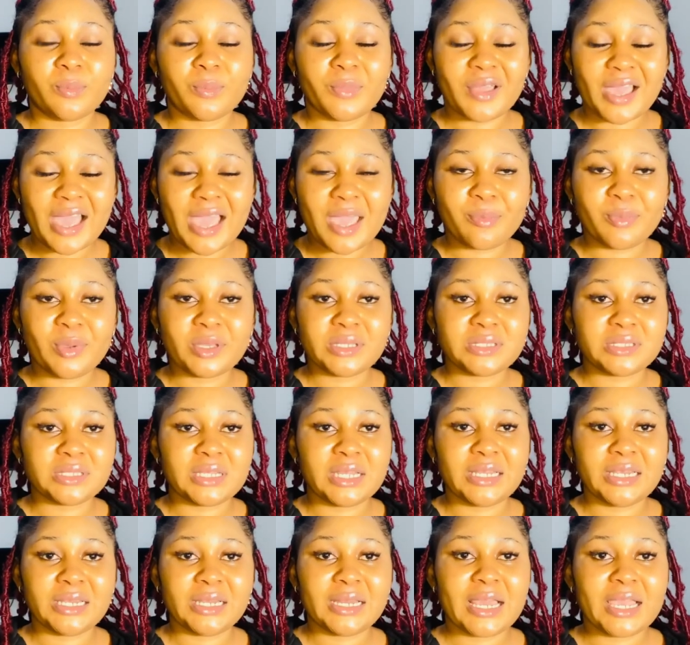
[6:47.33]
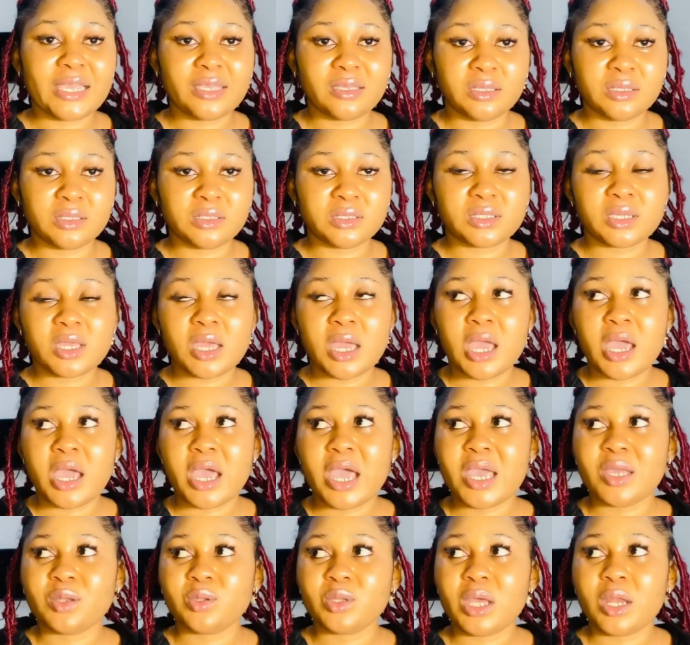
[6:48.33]
I personally like it.
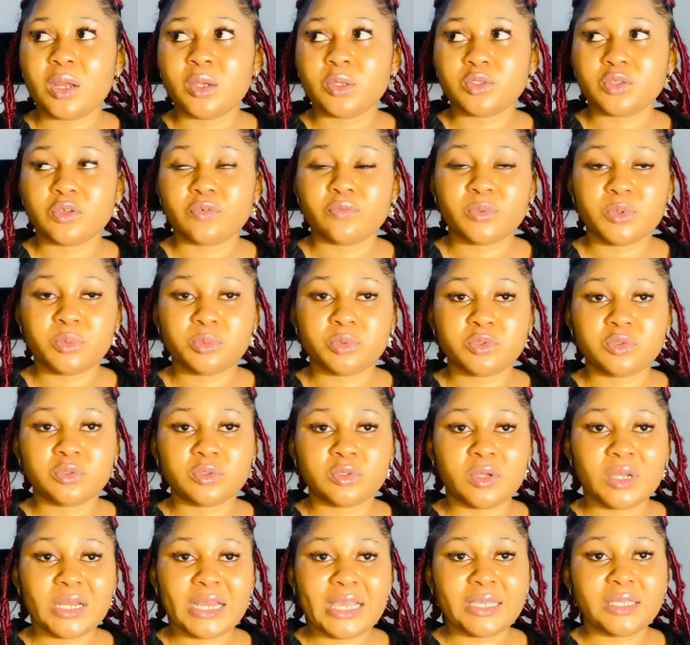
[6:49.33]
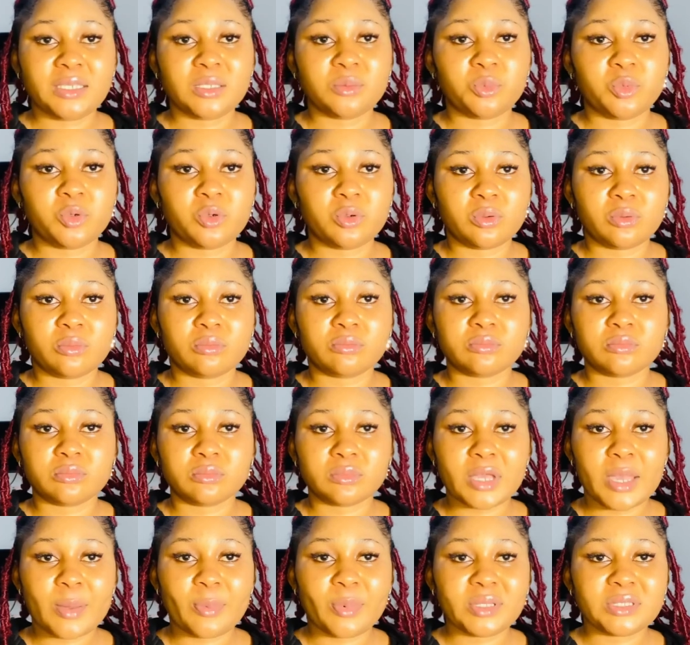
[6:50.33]
I know a lot of people do not like it, but
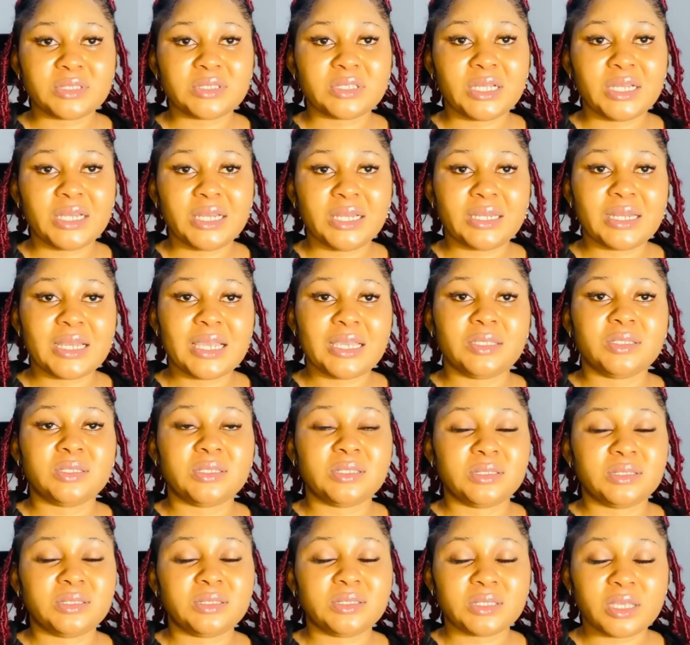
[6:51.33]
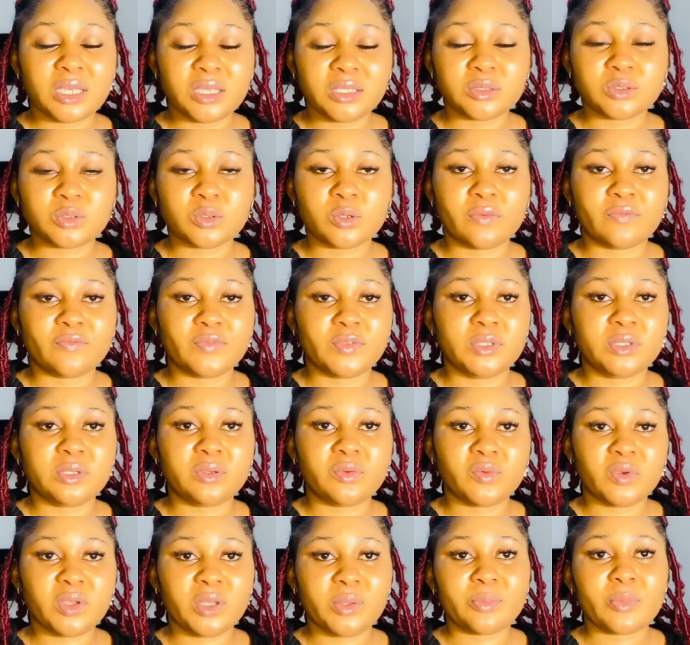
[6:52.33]
I personally like the scent of the
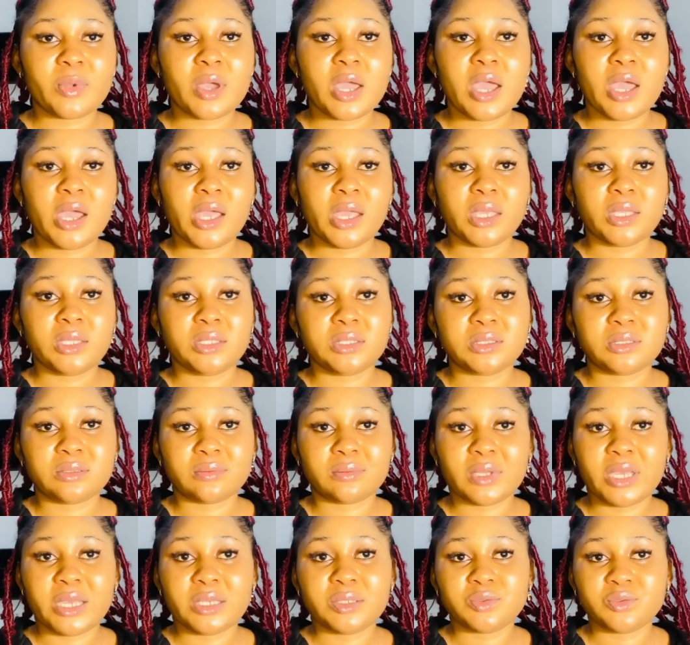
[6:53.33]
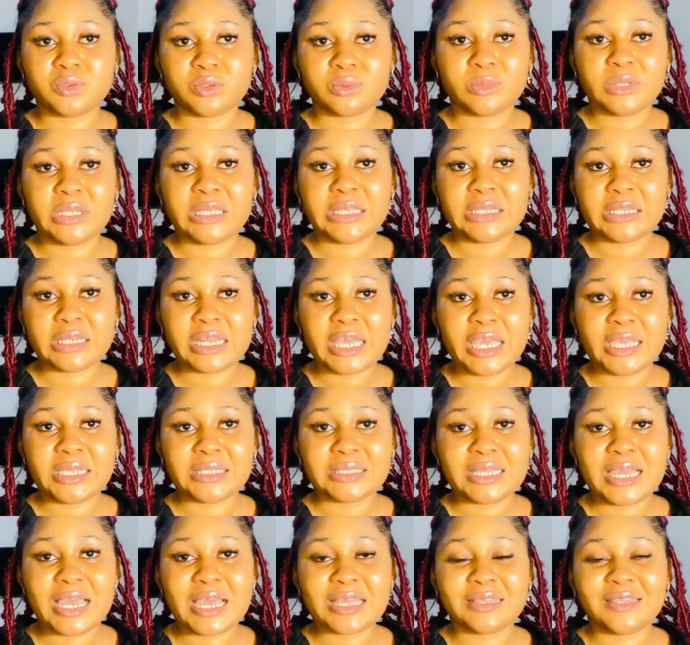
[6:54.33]
cream. It's extremely
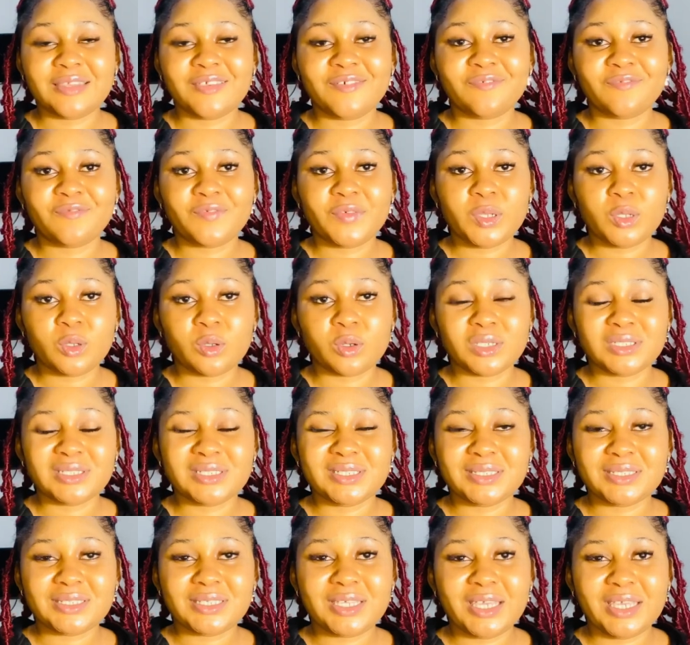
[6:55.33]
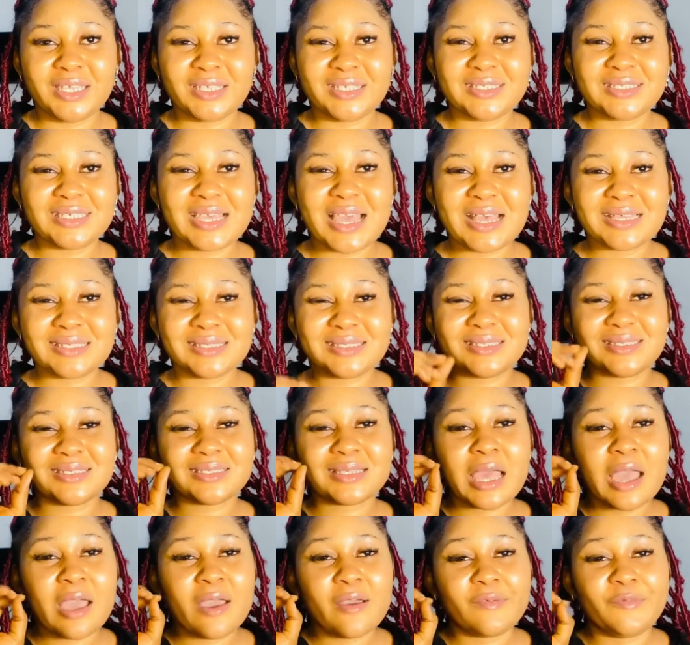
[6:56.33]
nice. And the feel on the skin, it has this
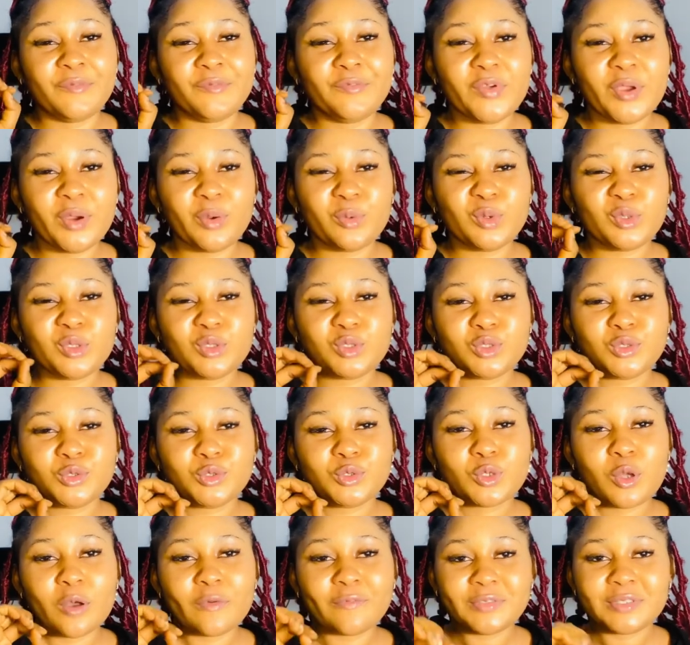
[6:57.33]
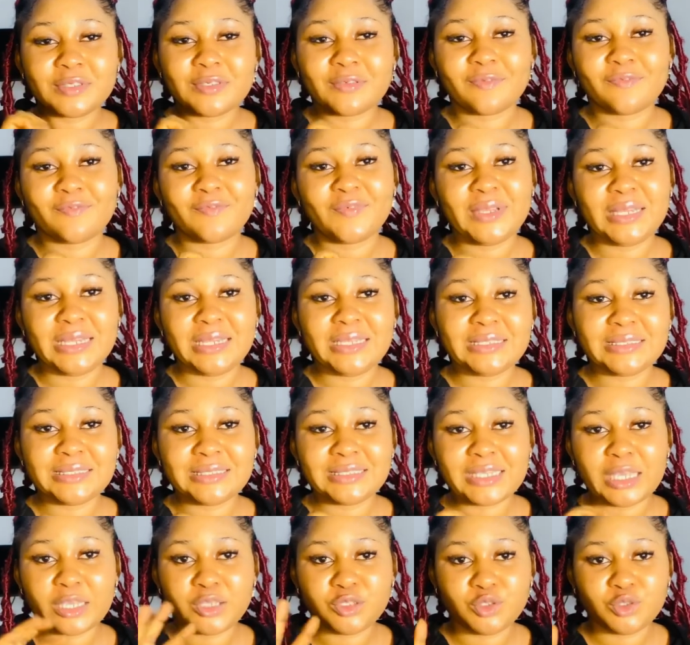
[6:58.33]
very soft feeling
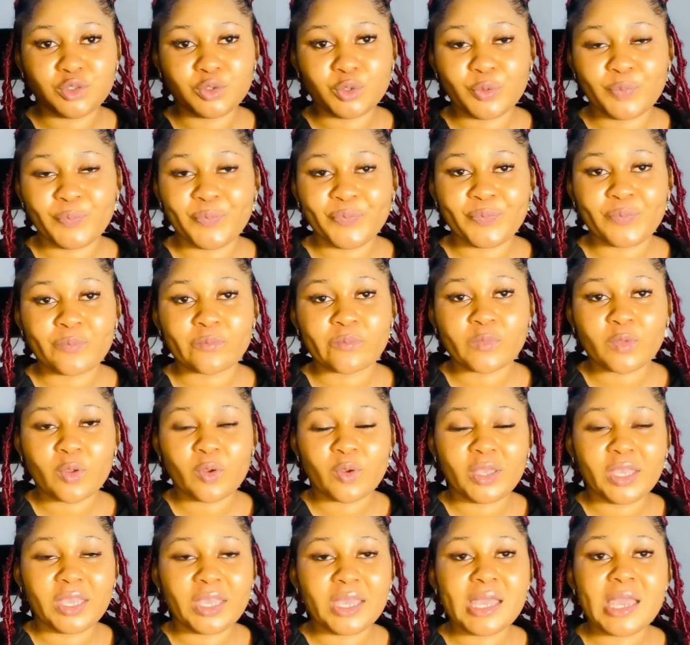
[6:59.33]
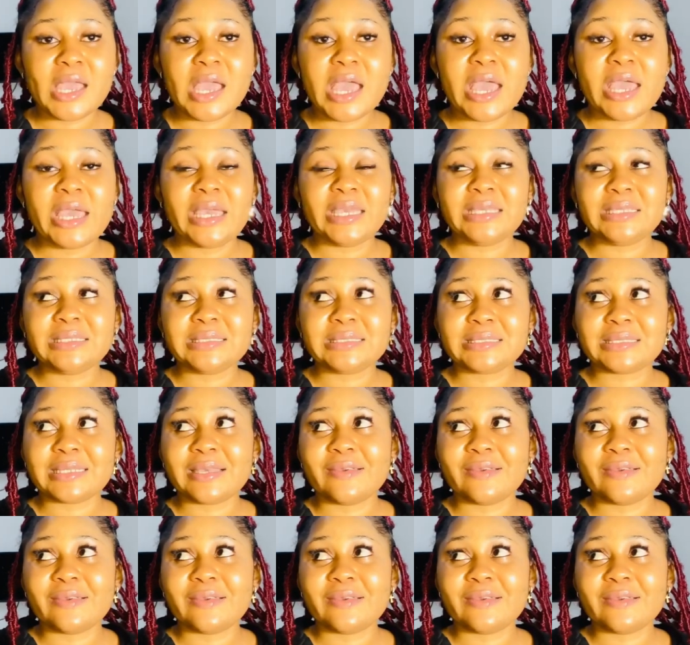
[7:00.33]
texture. Okay, it's